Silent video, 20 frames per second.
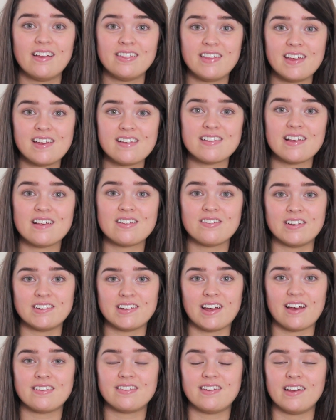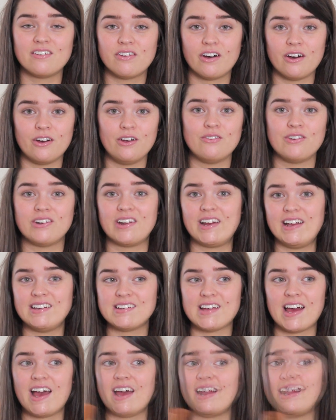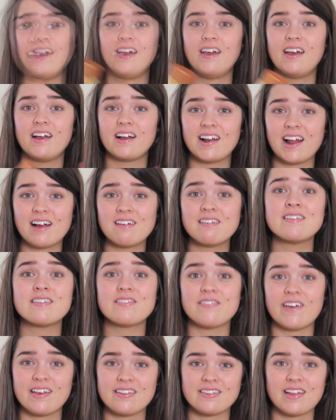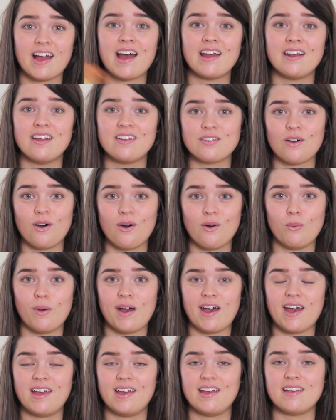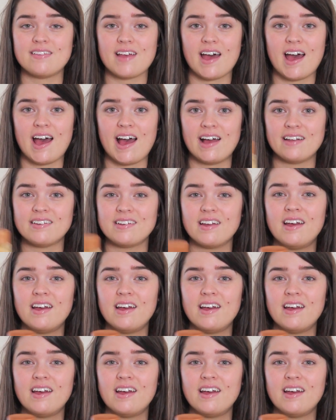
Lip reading: This is fantastic for overnight tanning. Clarins face tanners are where it's at.